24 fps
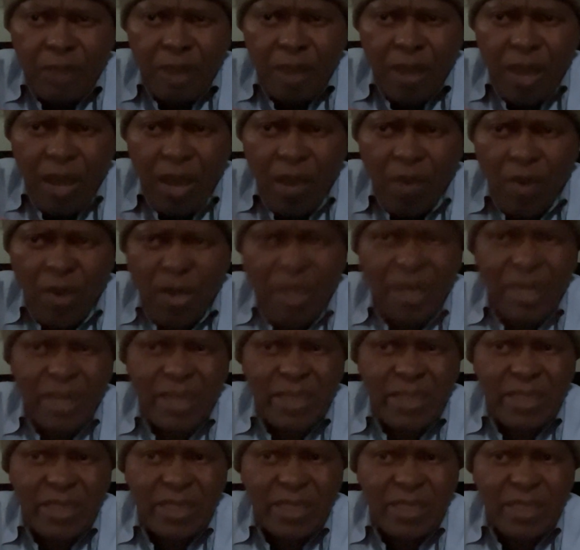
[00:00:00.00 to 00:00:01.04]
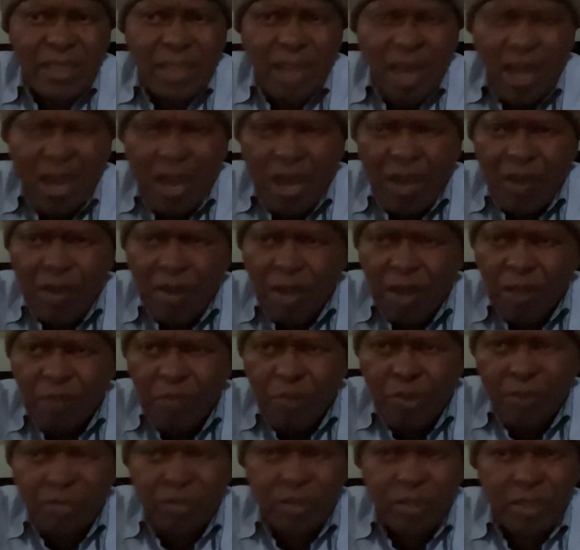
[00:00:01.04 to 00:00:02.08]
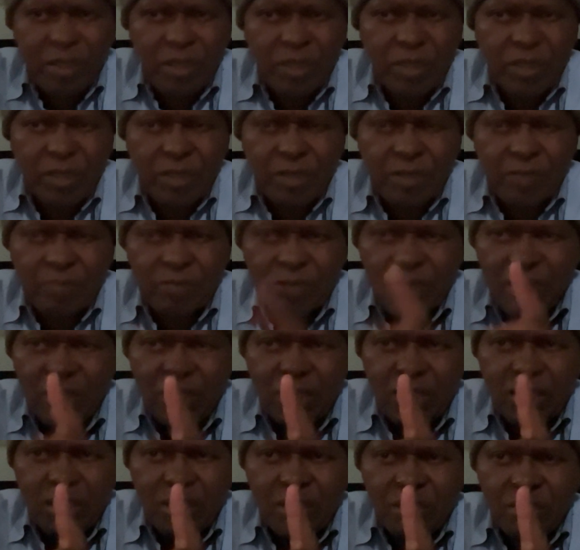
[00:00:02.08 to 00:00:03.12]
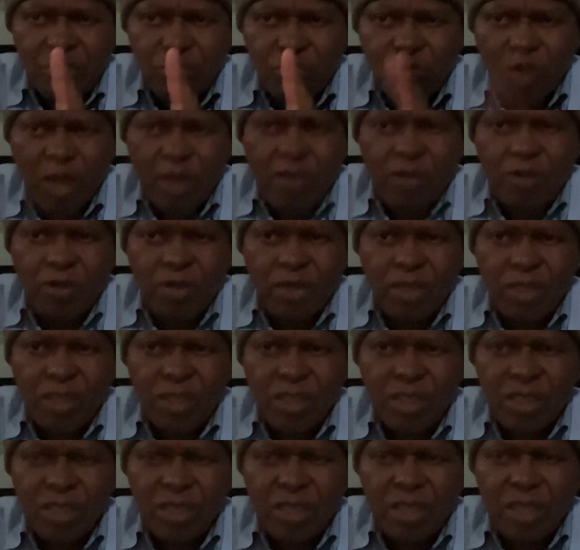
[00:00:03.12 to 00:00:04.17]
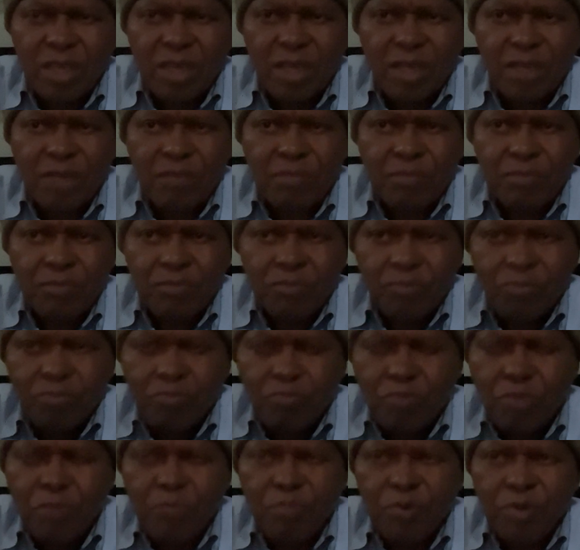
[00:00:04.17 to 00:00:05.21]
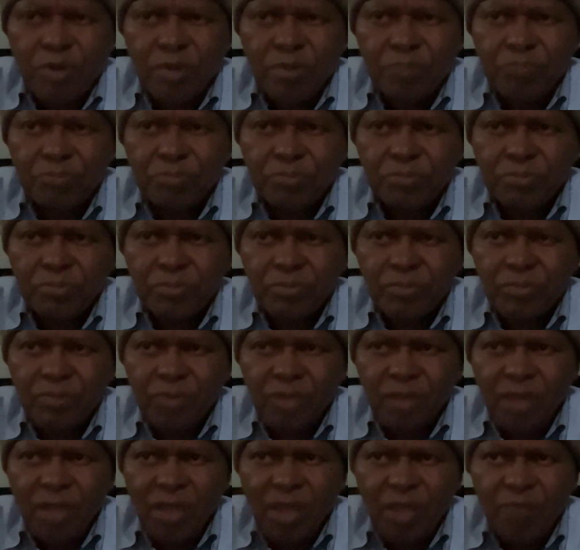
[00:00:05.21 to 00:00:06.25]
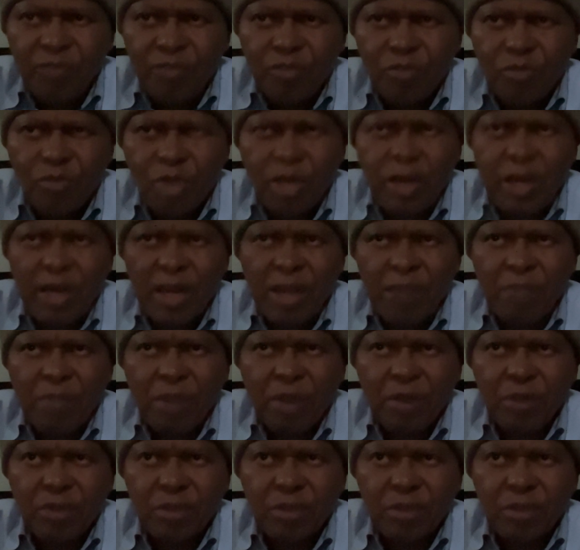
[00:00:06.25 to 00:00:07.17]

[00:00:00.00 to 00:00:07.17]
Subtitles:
are worried about this. This is one condition that people have to worry about.